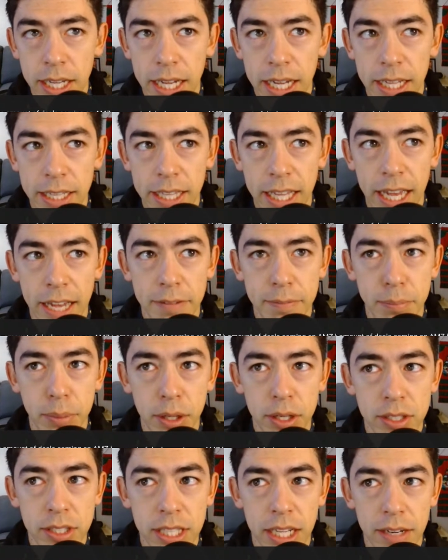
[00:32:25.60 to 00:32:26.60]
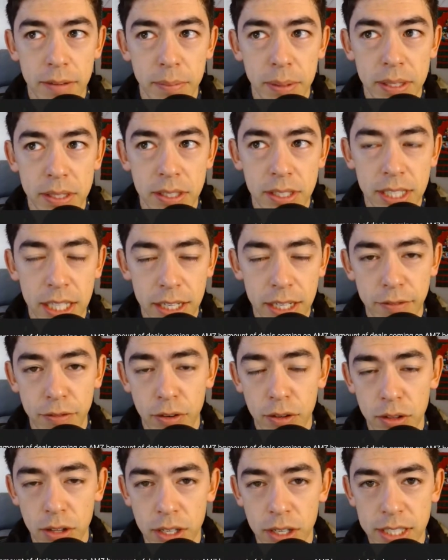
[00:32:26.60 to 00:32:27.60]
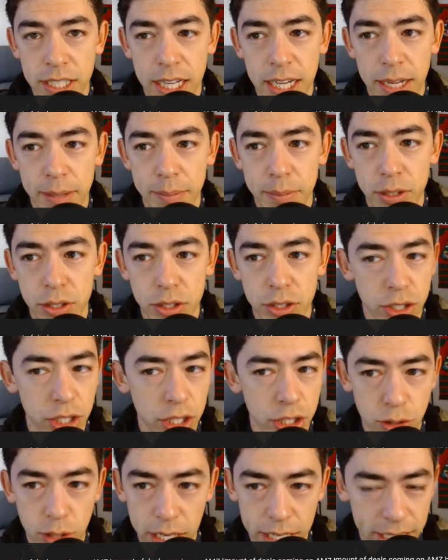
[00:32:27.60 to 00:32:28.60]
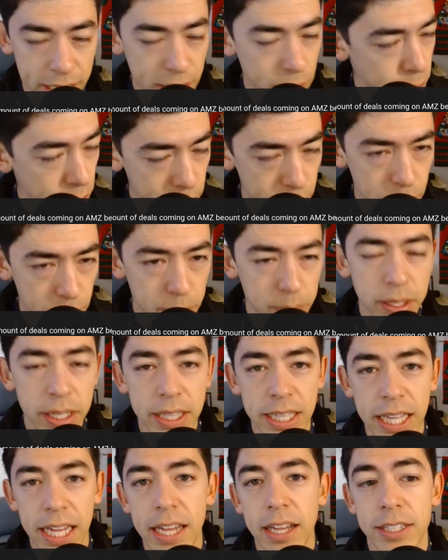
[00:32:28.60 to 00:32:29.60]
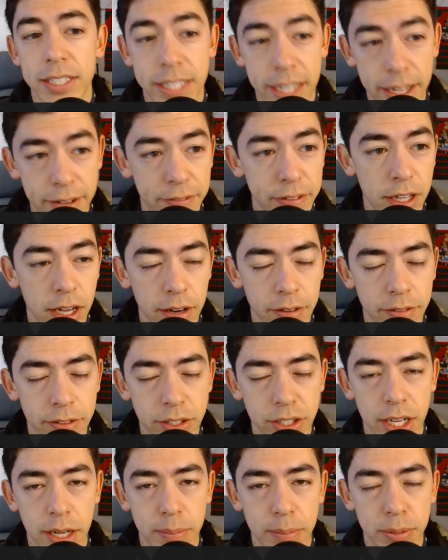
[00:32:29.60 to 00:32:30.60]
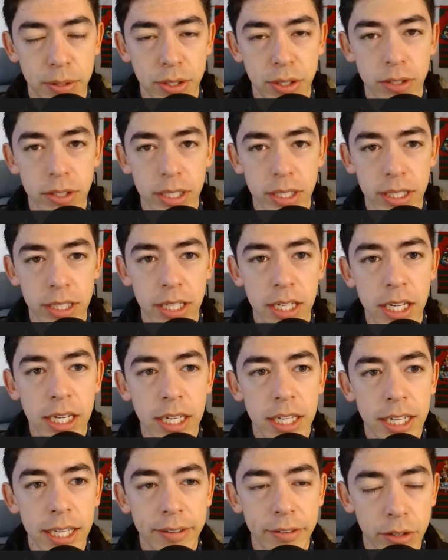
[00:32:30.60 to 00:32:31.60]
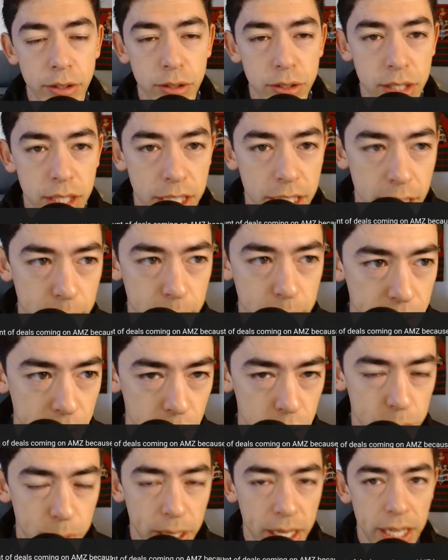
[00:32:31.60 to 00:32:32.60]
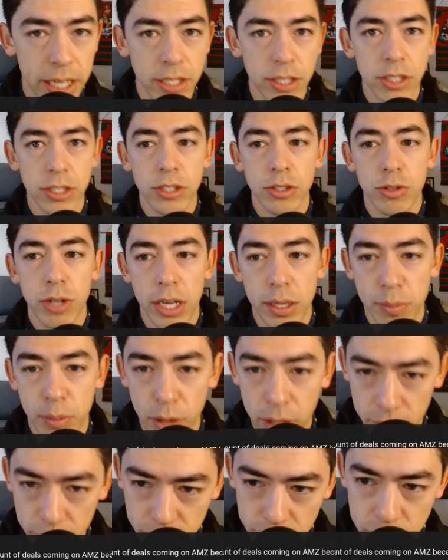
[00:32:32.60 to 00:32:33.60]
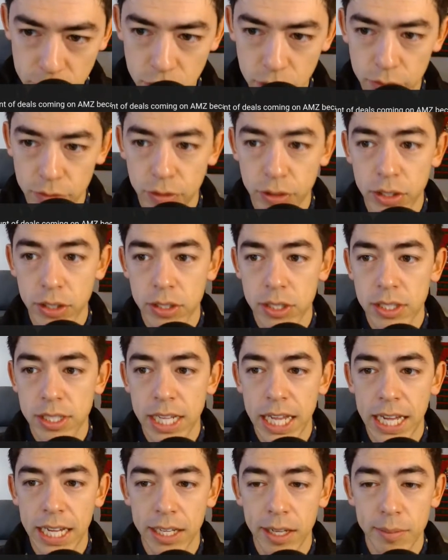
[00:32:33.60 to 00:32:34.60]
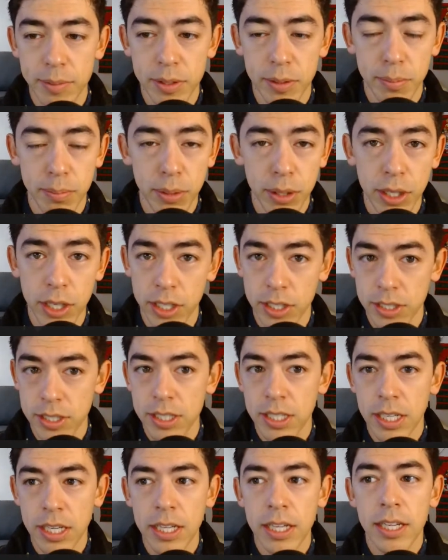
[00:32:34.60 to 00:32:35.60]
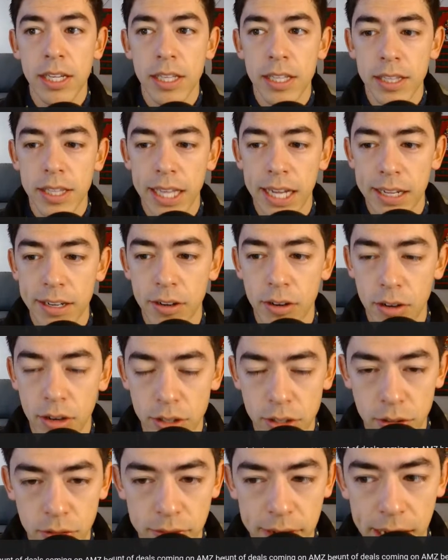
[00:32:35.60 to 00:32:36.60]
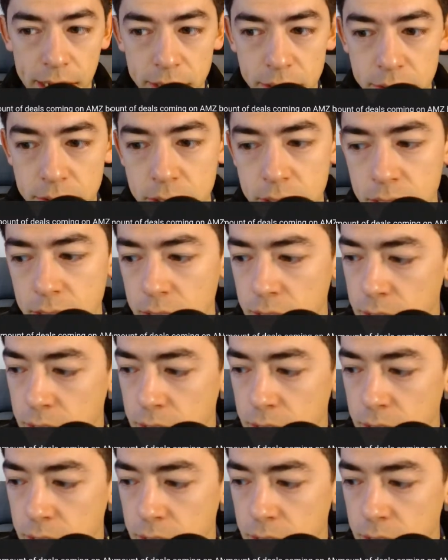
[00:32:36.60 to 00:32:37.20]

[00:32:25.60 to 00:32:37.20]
and they have books that have been sitting for a long time and they're just going to try to get rid of them. And that definitely offers an opportunity if you're using the Keepa Deals page, the track product feature for you to snag up some books that are undervalued.